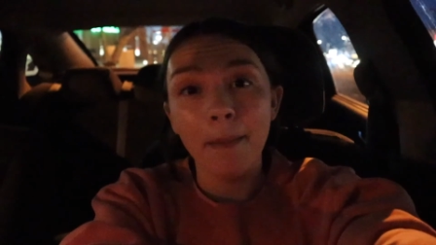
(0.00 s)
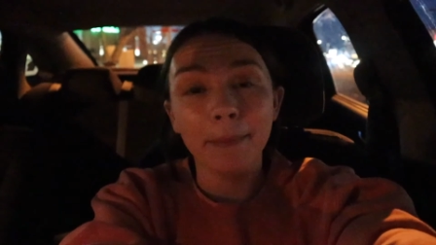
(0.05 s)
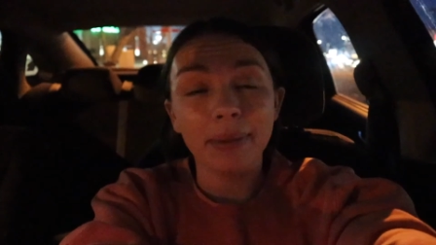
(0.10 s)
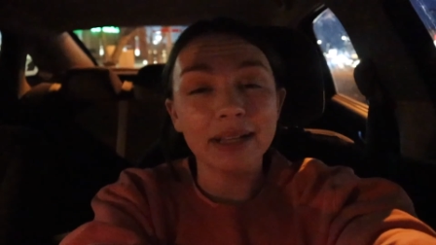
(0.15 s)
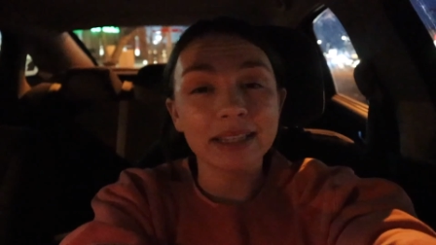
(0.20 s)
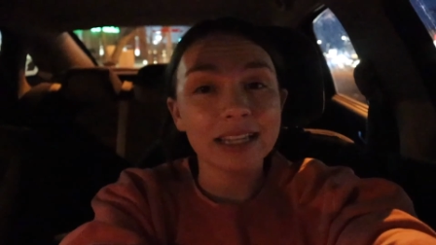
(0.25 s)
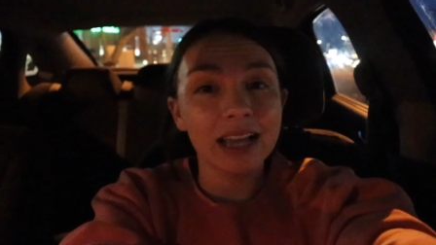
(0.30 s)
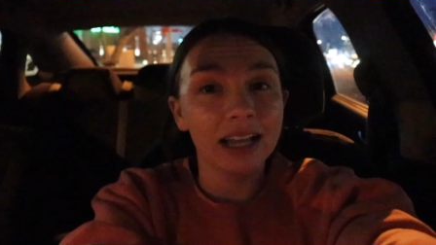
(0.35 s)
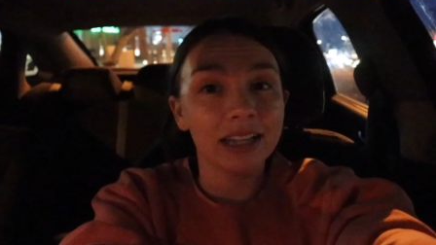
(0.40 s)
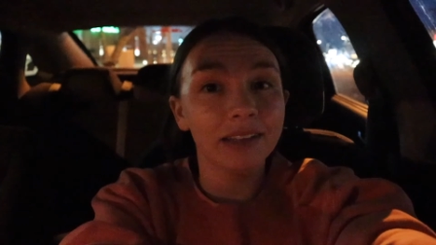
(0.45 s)

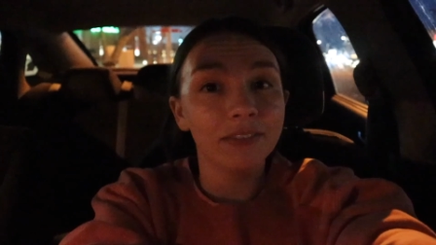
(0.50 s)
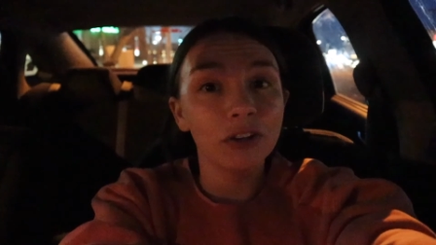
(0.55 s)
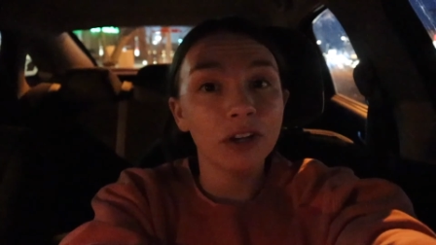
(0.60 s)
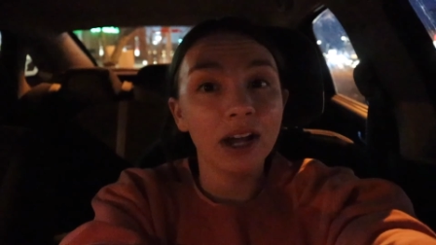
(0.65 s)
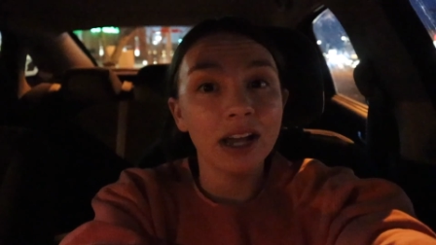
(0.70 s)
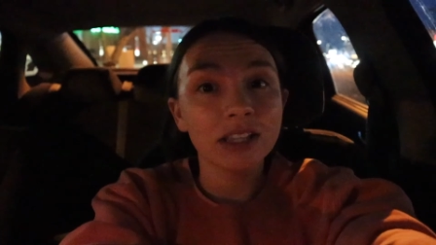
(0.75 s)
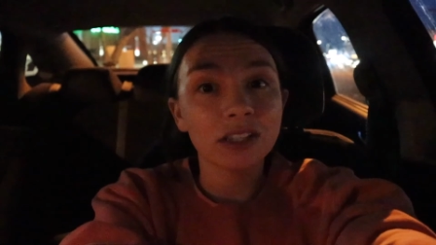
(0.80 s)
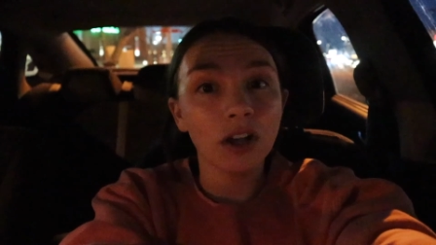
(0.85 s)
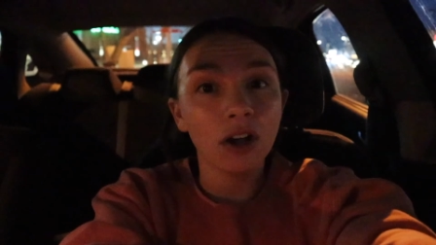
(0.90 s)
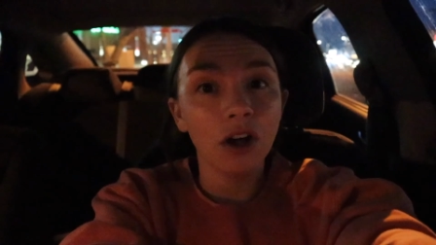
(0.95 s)
But I love you
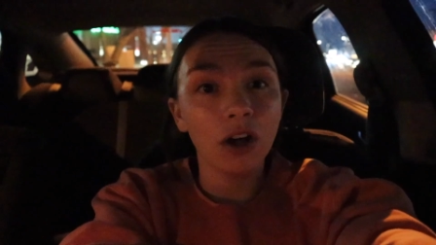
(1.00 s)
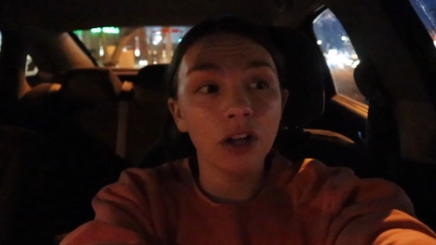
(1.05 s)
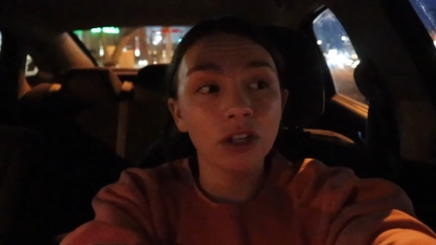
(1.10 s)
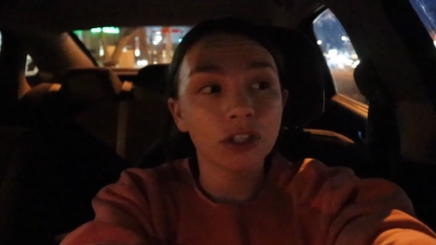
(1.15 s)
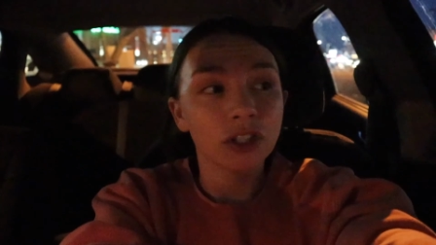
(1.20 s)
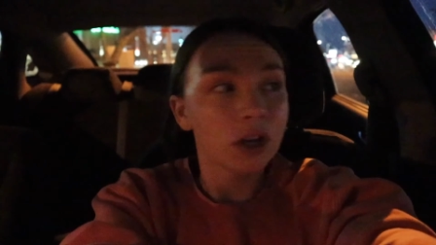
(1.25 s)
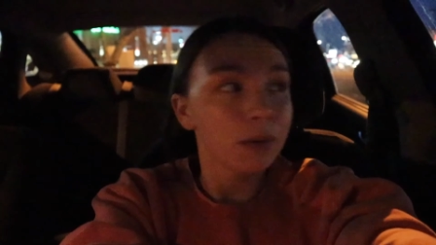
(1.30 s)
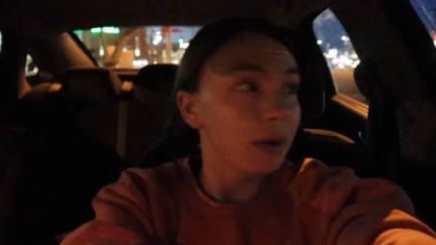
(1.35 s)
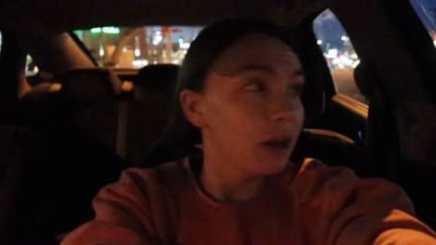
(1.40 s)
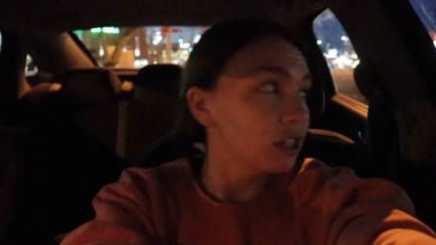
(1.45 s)
guys all
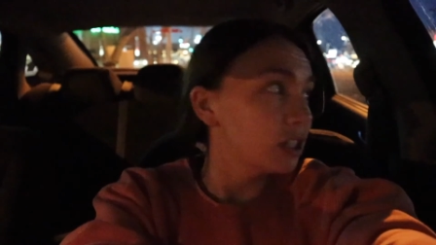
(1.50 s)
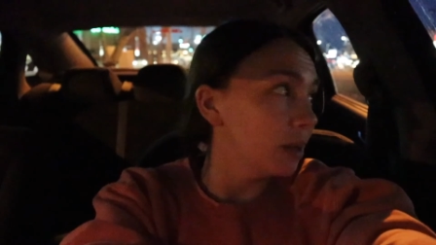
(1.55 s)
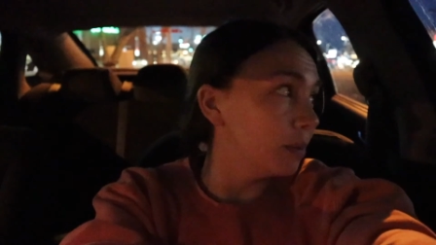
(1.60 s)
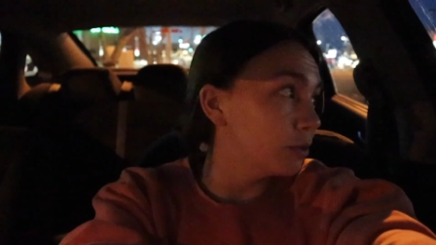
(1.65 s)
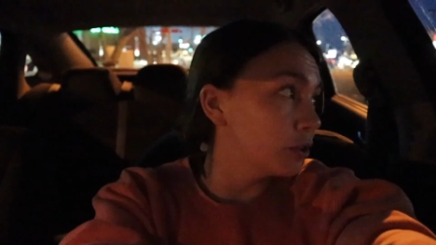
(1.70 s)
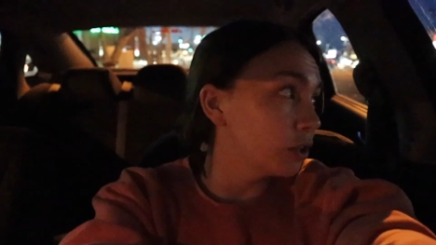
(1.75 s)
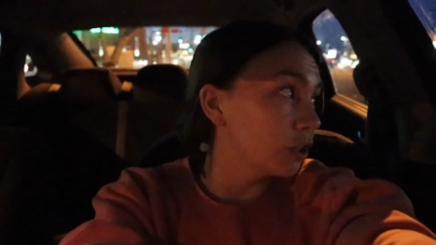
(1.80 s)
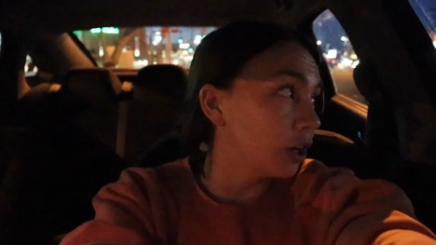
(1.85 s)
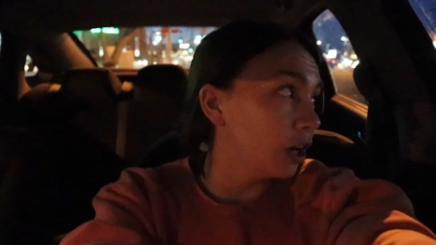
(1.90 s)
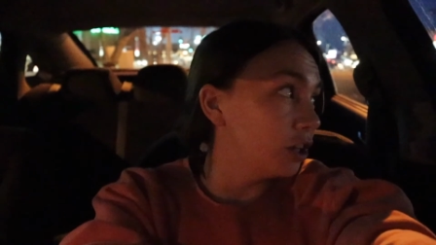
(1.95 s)
so much. I'm
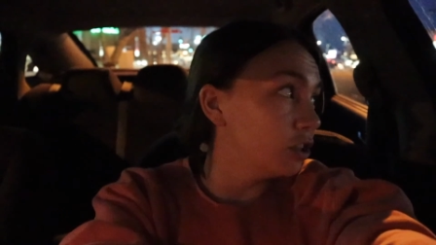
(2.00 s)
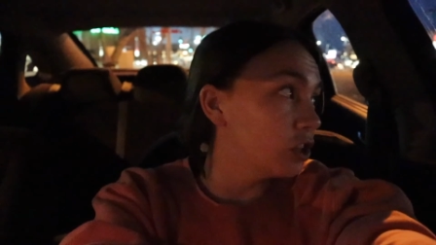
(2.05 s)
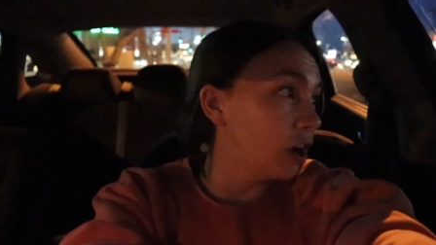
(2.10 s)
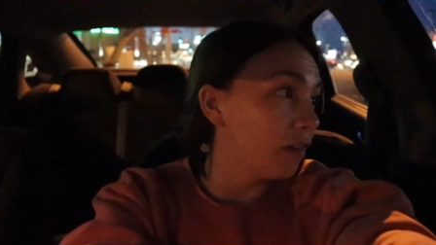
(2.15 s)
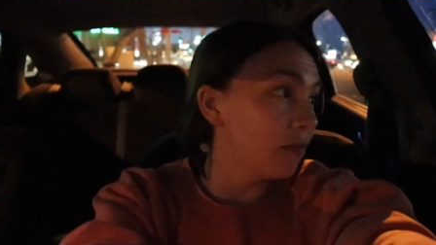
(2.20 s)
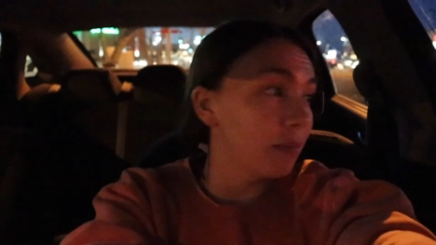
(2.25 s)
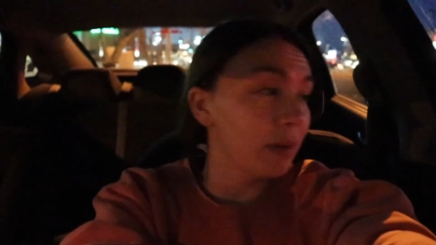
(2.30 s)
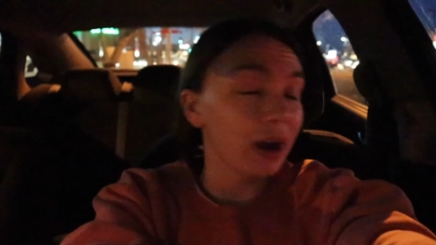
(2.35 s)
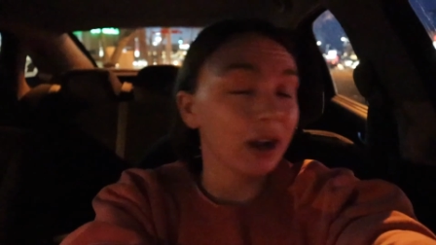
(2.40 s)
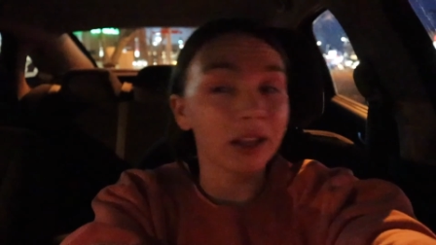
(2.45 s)
sure the cars
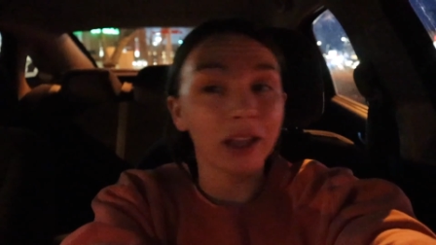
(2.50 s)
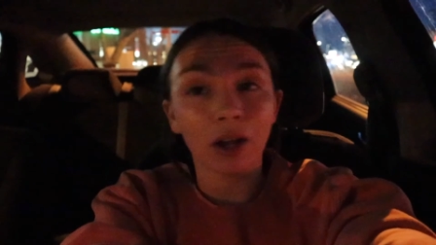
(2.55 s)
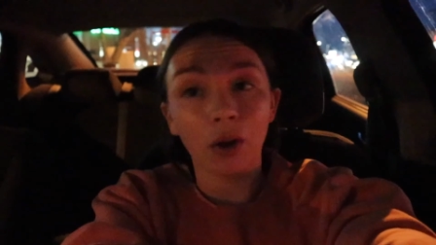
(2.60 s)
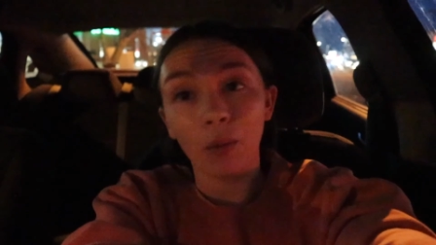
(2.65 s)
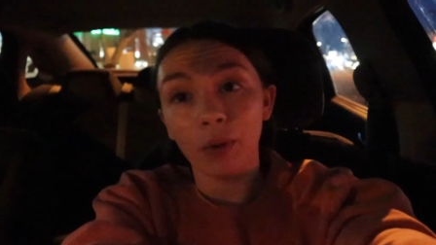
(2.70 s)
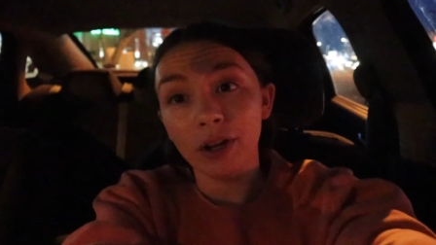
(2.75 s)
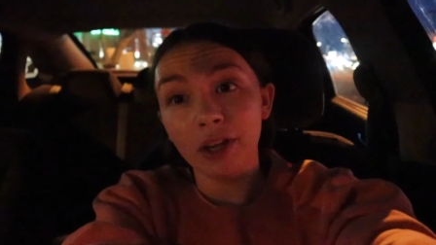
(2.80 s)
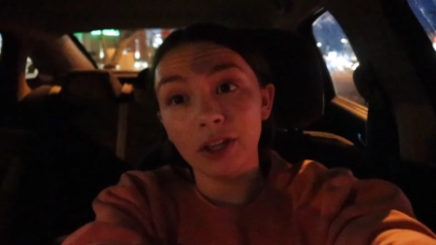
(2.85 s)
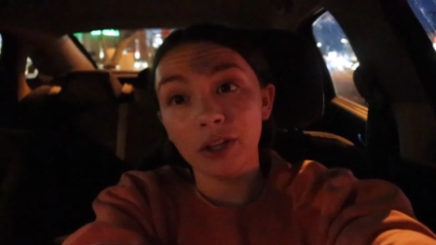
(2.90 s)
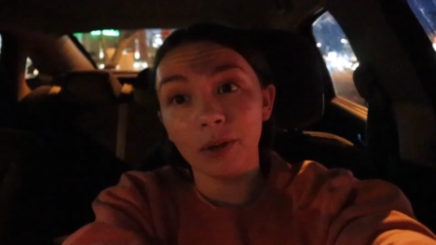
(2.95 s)
driving by are like,
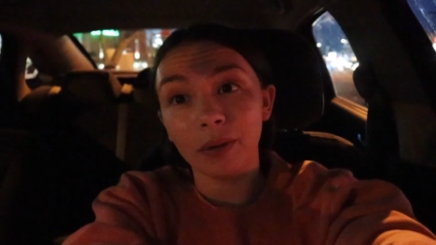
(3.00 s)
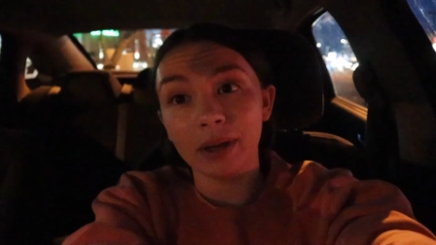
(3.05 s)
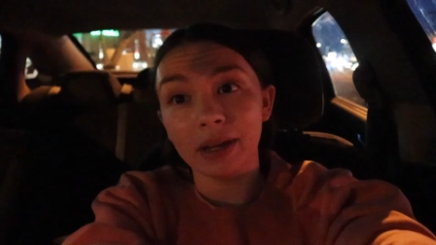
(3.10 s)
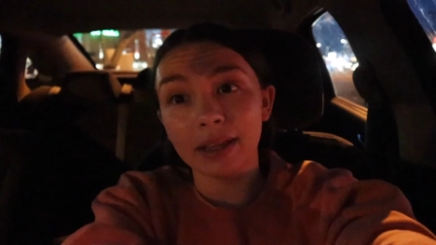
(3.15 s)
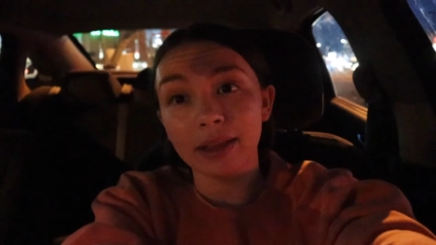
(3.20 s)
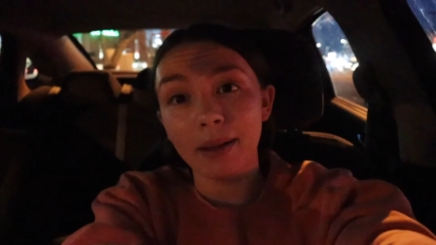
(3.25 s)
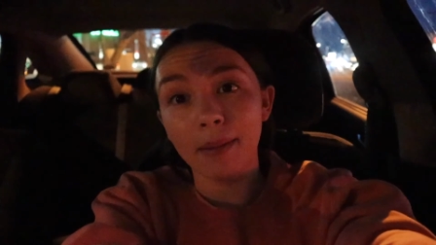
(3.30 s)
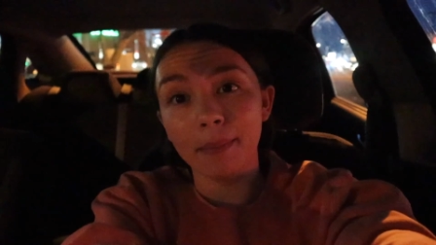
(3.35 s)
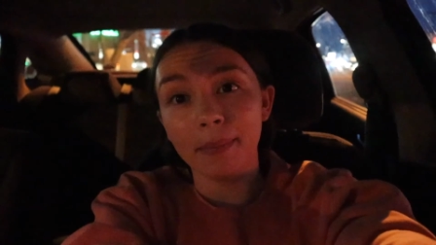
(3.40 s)
what are you doing?